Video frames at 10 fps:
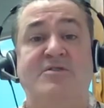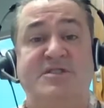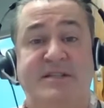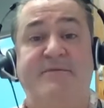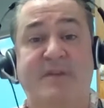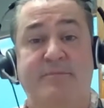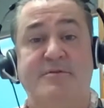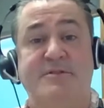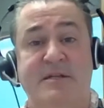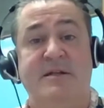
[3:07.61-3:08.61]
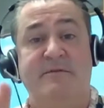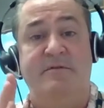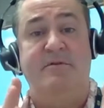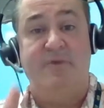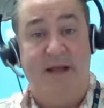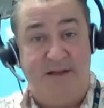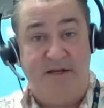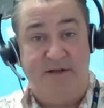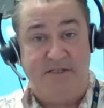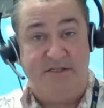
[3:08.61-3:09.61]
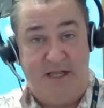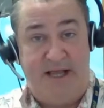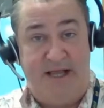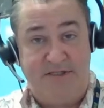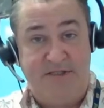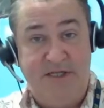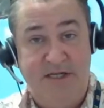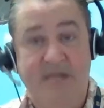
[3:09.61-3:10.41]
70% of your grade in this class.